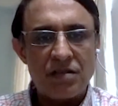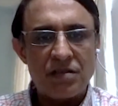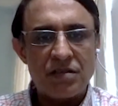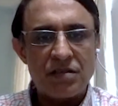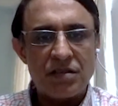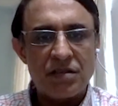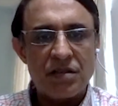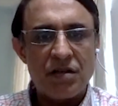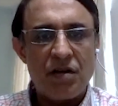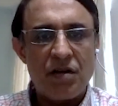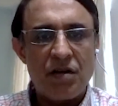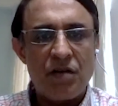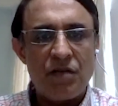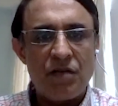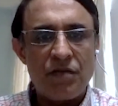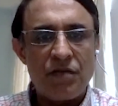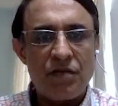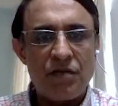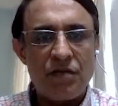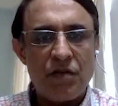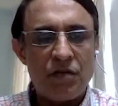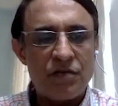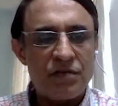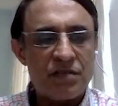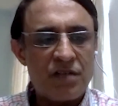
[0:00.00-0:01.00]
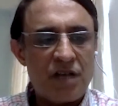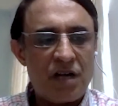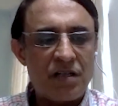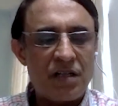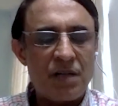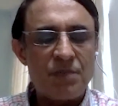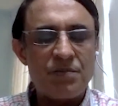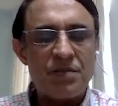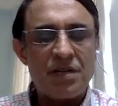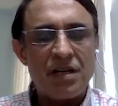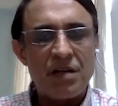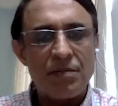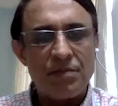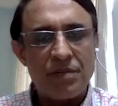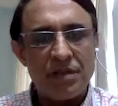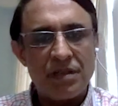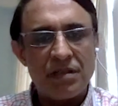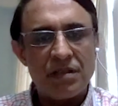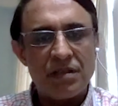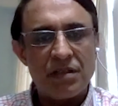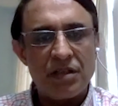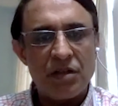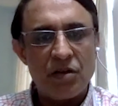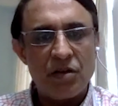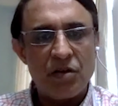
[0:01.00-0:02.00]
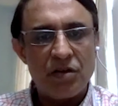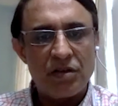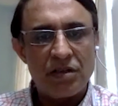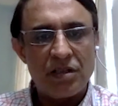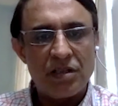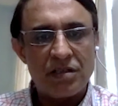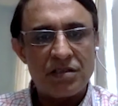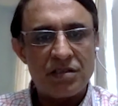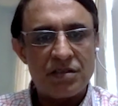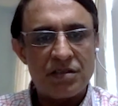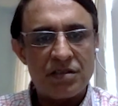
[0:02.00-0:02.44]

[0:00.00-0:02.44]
of startups that have been in this